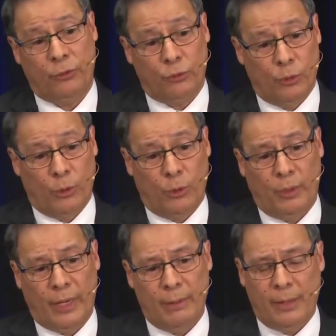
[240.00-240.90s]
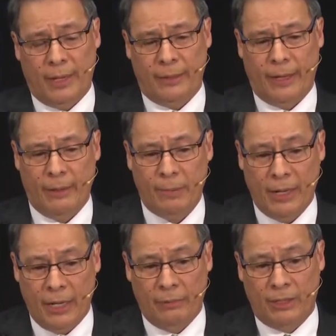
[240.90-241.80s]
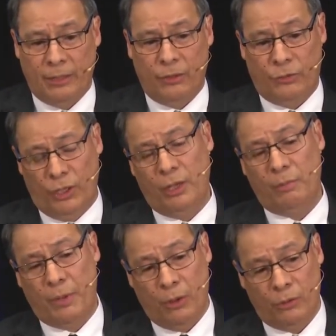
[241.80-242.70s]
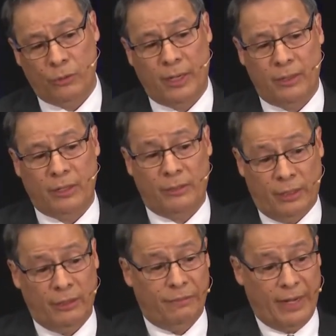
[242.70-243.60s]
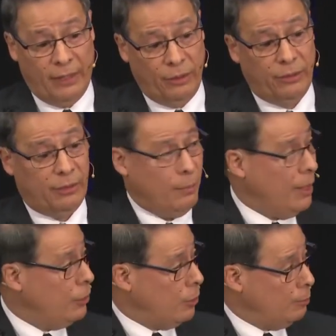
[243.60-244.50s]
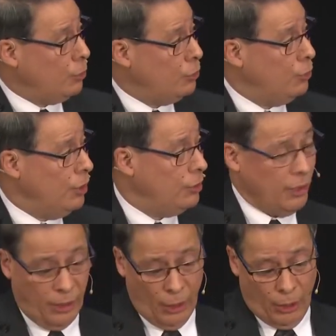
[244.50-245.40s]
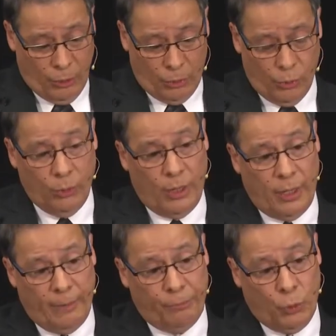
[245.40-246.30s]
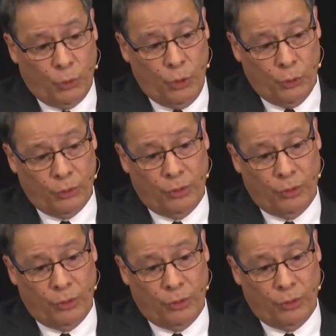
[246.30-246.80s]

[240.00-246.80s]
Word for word: And so I, I, I believe that the CAP also has identified this as a major opportunity to, um, to cure